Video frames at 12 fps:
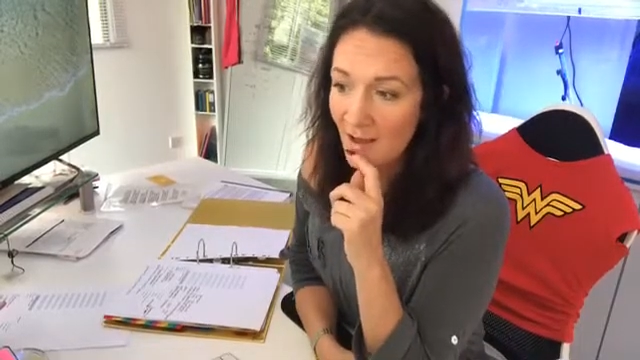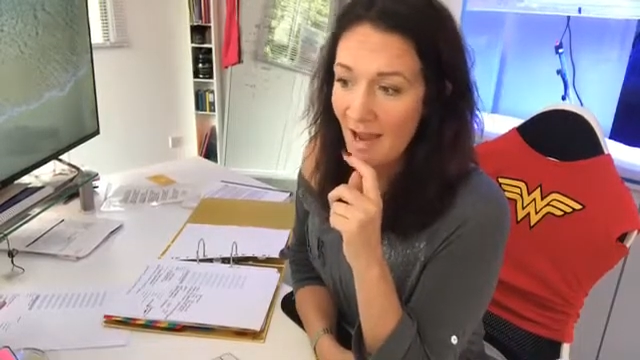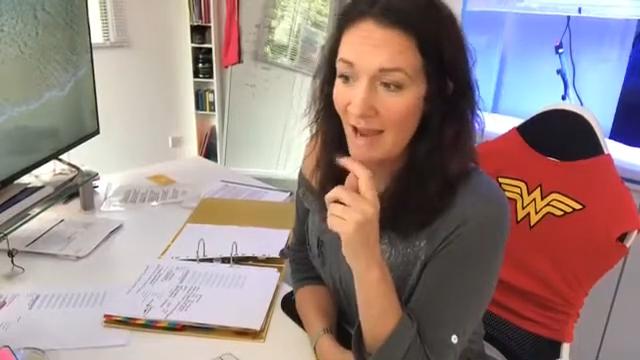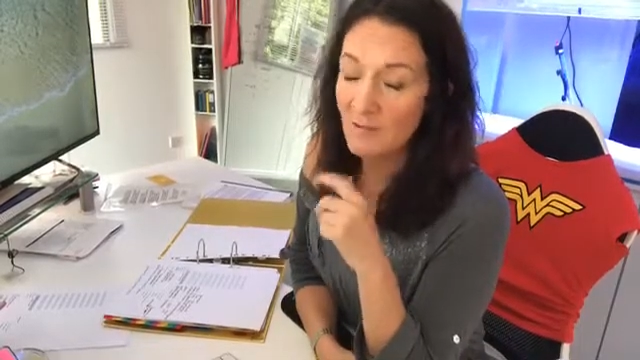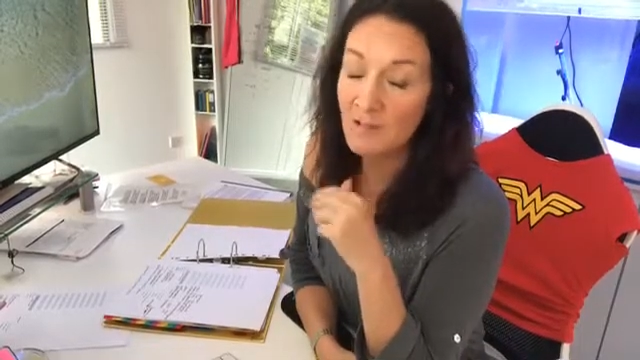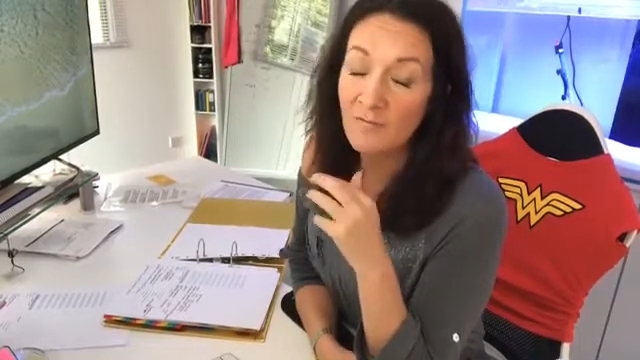
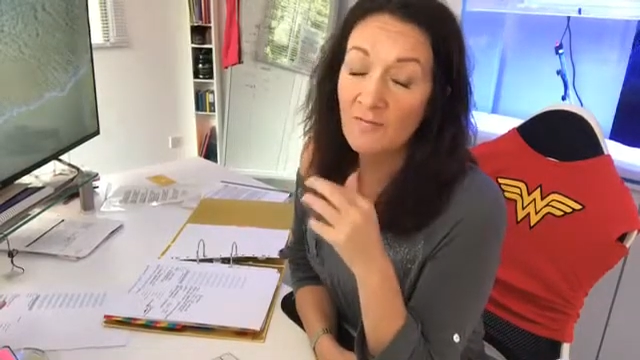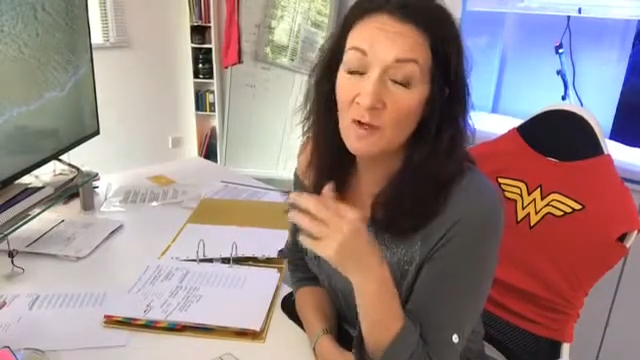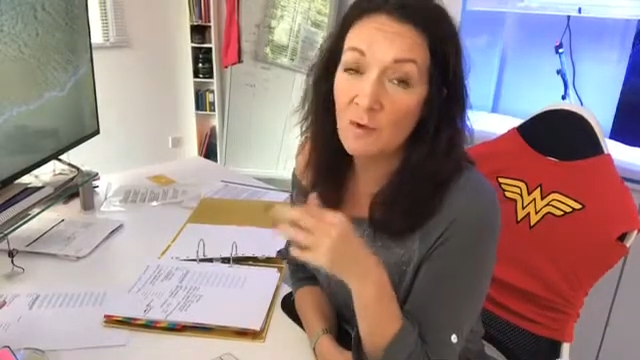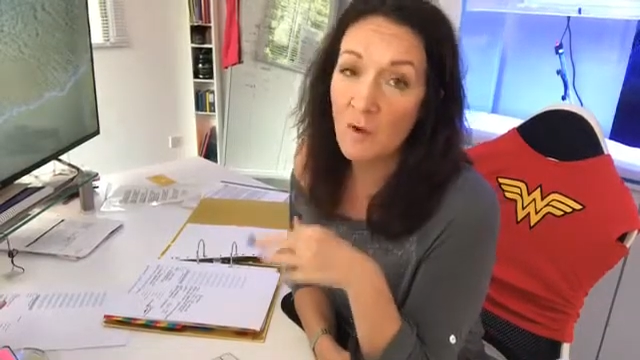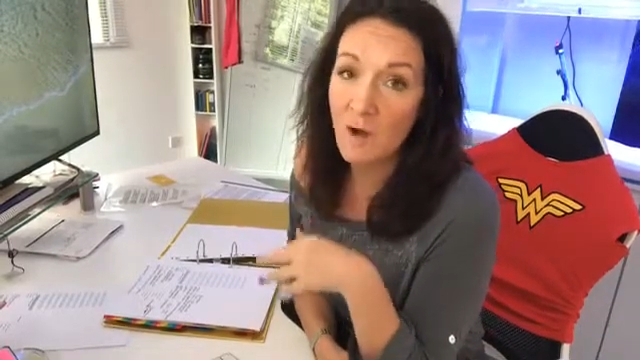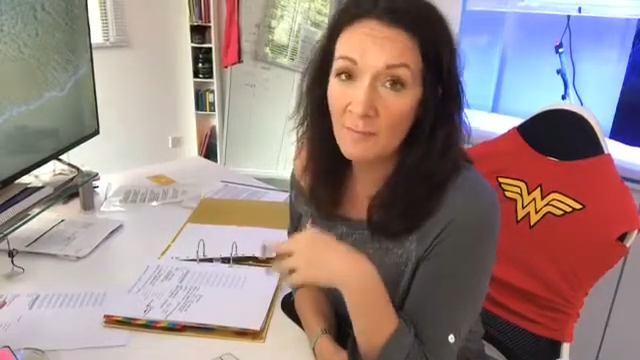how to
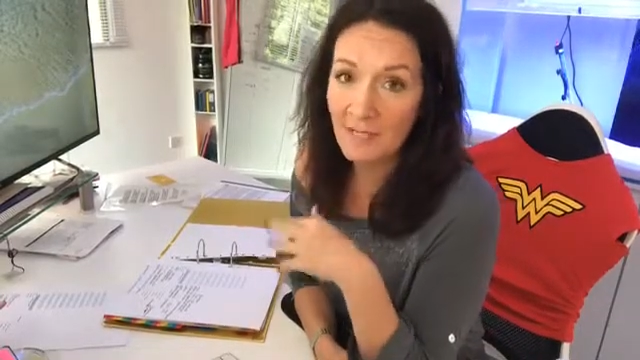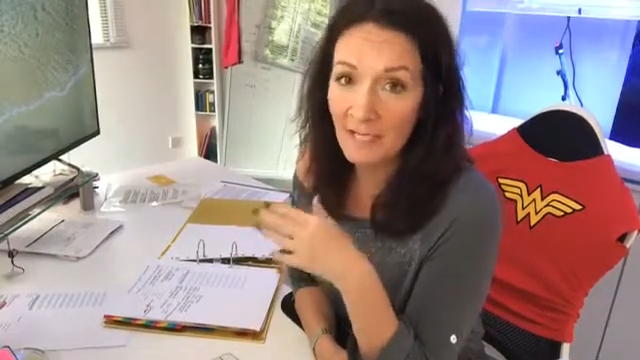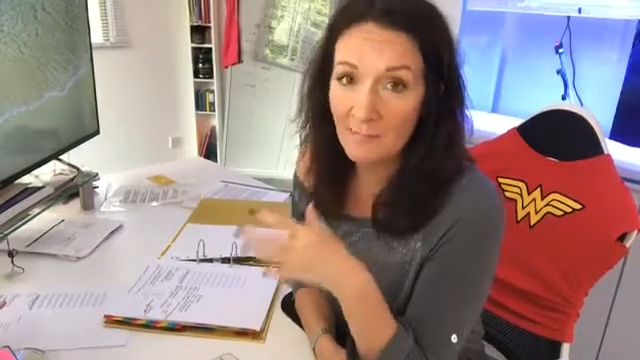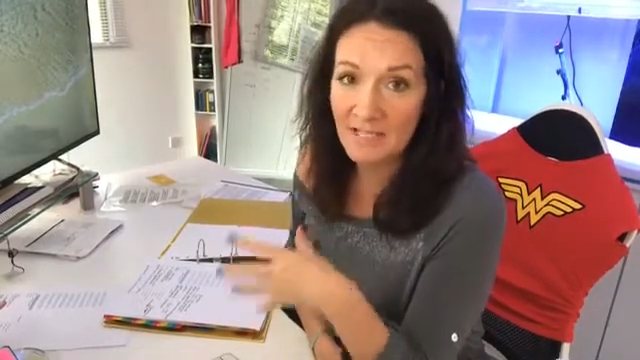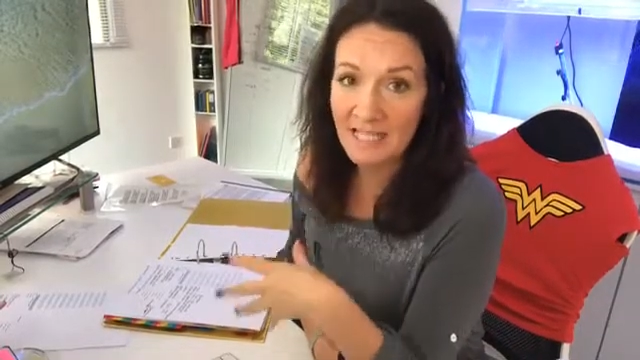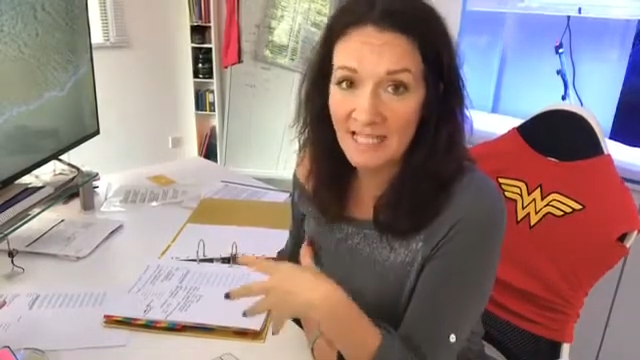follow up and
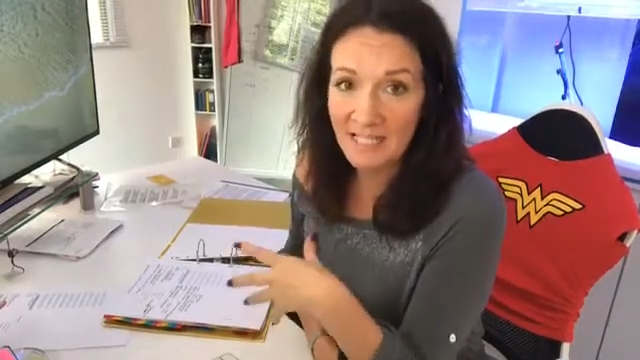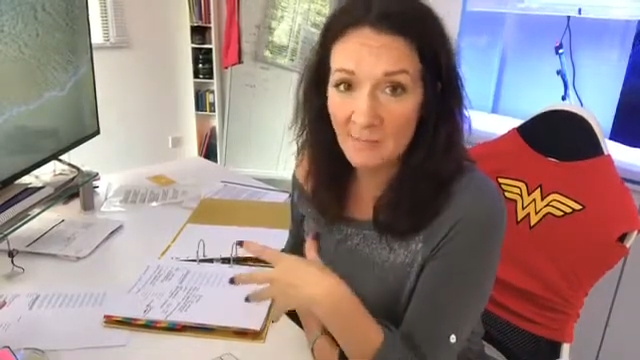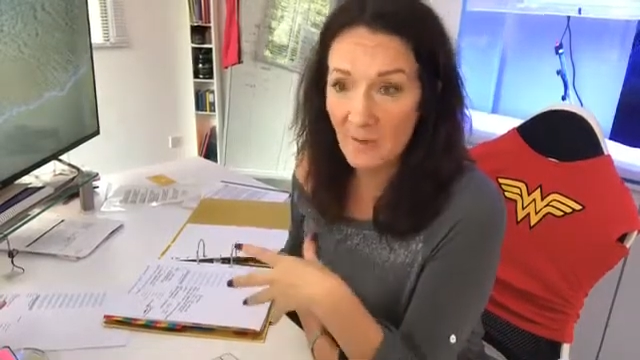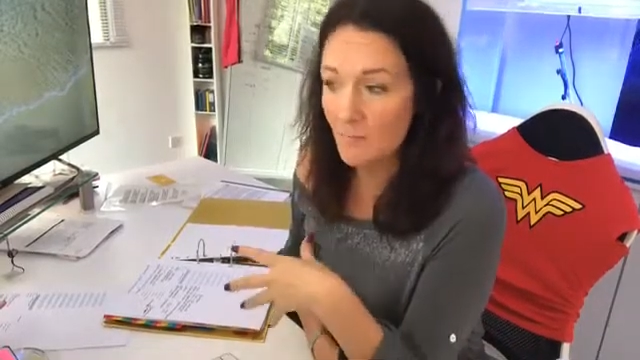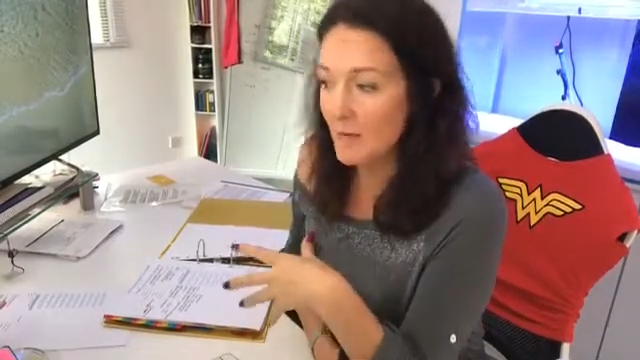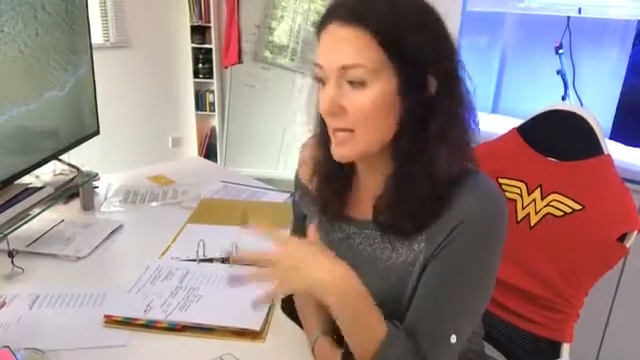keep a
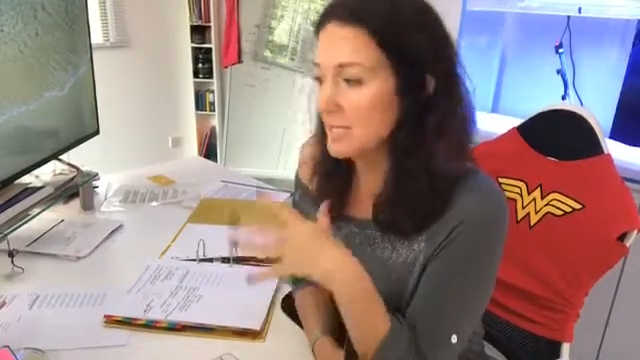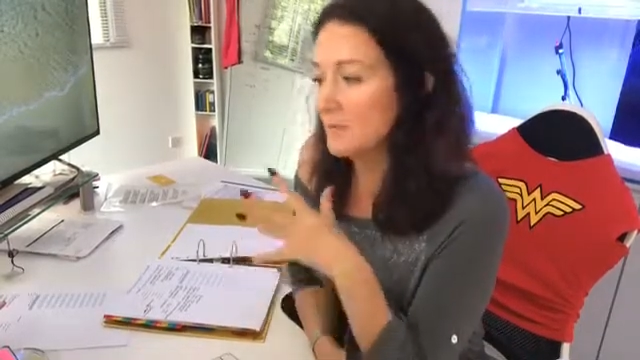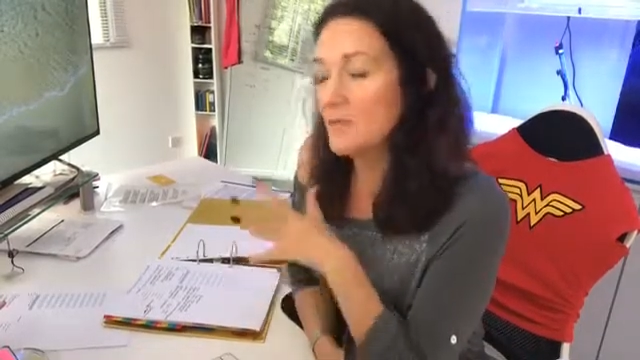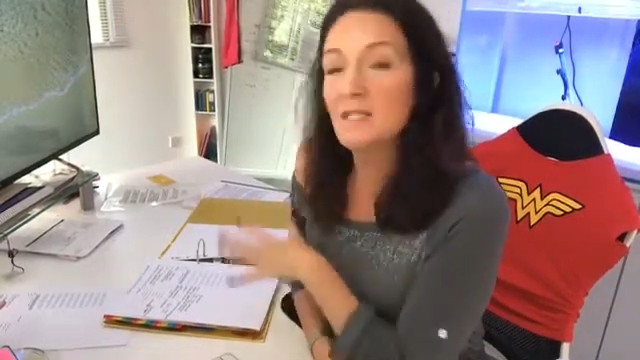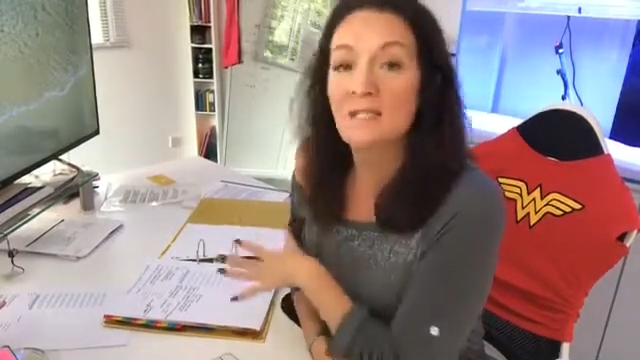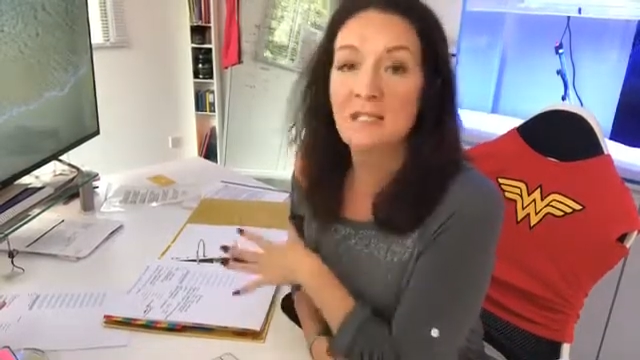system in place.
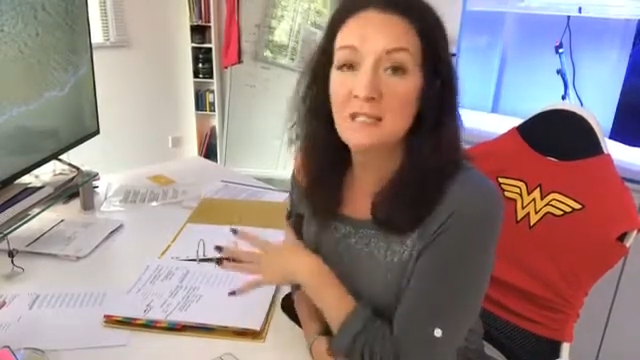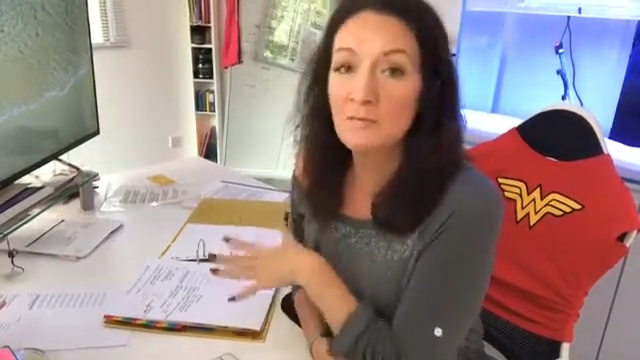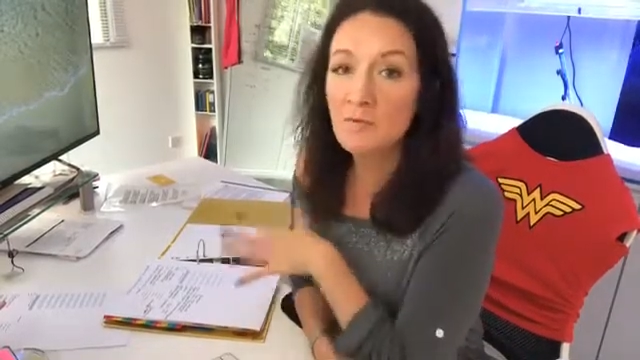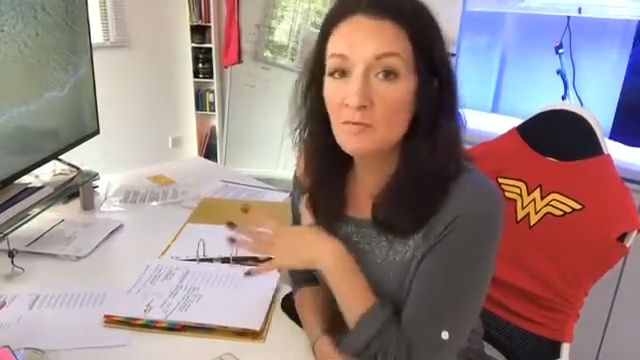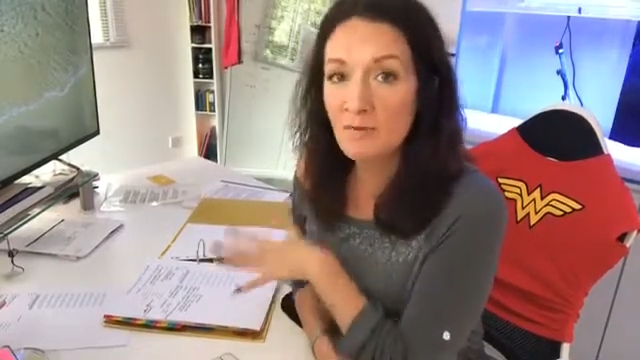But this system's